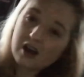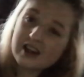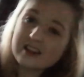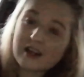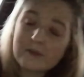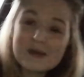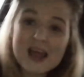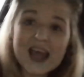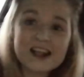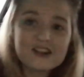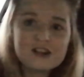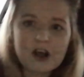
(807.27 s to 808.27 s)
Guys, I'm
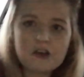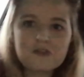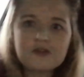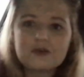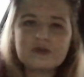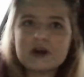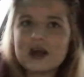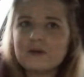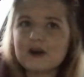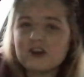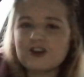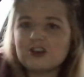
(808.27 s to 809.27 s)
getting so full now.
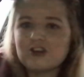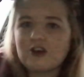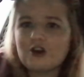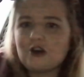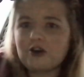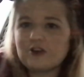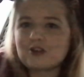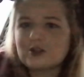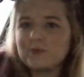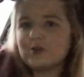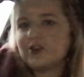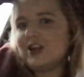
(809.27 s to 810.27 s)
I should have got
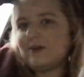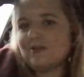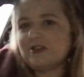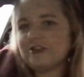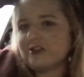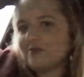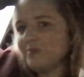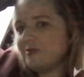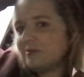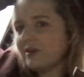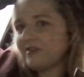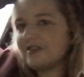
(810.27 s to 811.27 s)
small chips and a small
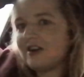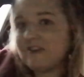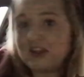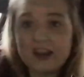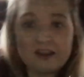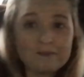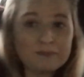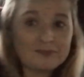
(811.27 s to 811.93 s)
McFlurry.